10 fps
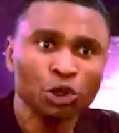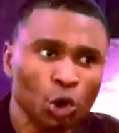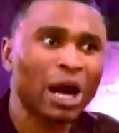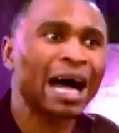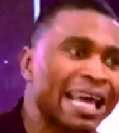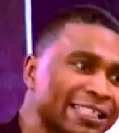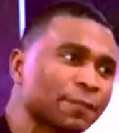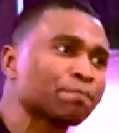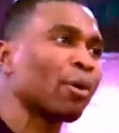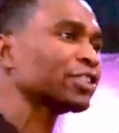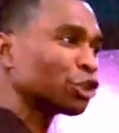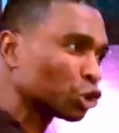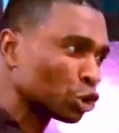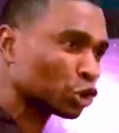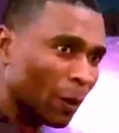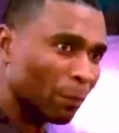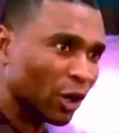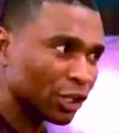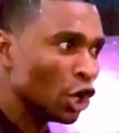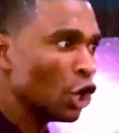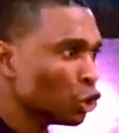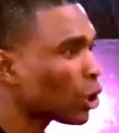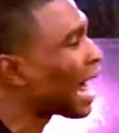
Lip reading: you can export it to somebody. You